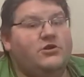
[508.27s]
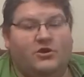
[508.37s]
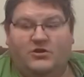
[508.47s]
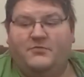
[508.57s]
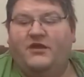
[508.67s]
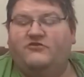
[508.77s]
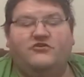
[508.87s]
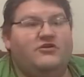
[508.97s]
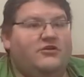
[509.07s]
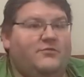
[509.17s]
you're going to make
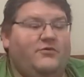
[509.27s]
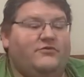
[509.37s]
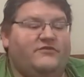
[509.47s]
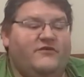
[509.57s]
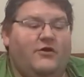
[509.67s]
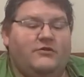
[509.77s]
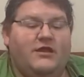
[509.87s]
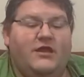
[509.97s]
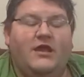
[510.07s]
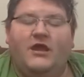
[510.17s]
sure you're going to pull this out
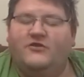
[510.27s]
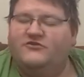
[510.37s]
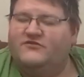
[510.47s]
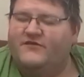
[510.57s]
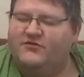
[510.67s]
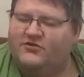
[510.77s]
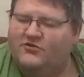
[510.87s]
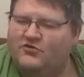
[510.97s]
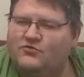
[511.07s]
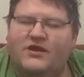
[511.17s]
and just have a
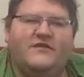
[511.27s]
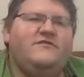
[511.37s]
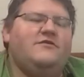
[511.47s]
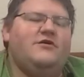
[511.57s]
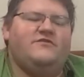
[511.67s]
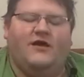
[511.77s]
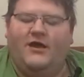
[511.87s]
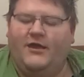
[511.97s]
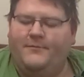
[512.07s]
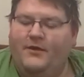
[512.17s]
crazy good
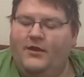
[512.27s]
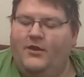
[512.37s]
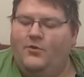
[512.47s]
time